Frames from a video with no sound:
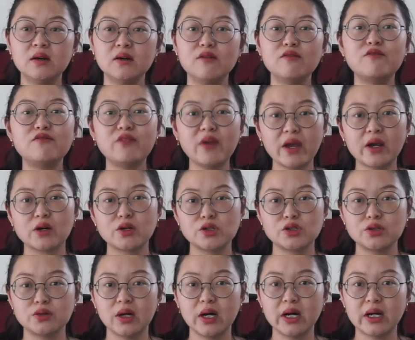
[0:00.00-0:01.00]
fair
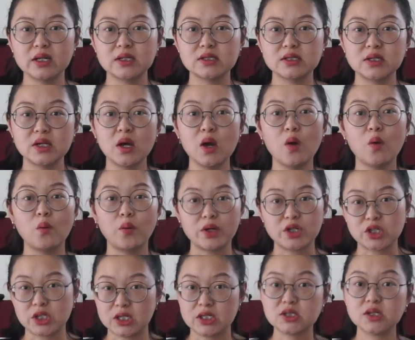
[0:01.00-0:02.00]
to us, which
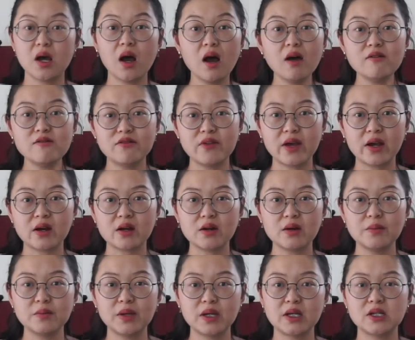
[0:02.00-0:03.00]
is unfair
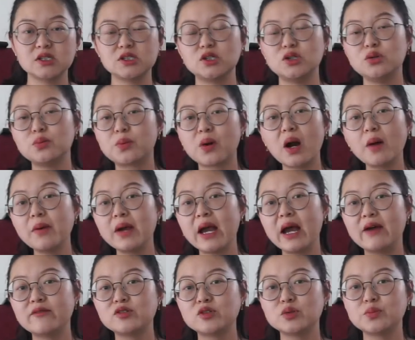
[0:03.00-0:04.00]
because you probably
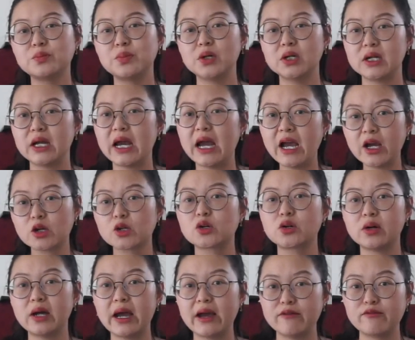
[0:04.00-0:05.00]
have to put extra
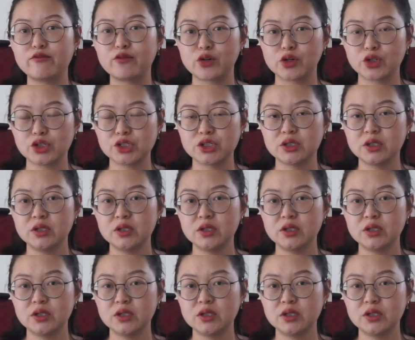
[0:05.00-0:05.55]
effort